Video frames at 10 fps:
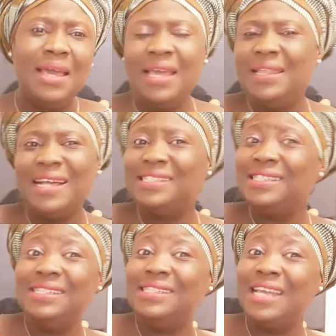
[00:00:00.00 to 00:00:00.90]
it
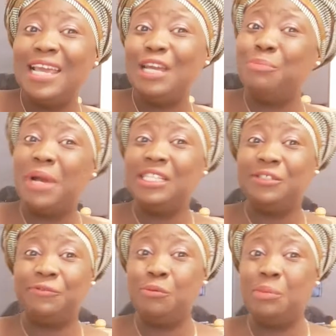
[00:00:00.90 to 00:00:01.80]
doesn't take much
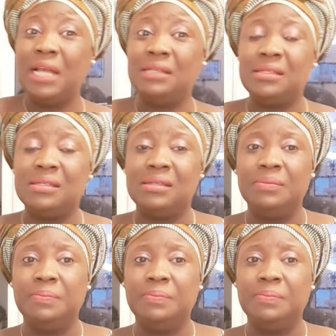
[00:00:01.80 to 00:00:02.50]
from us,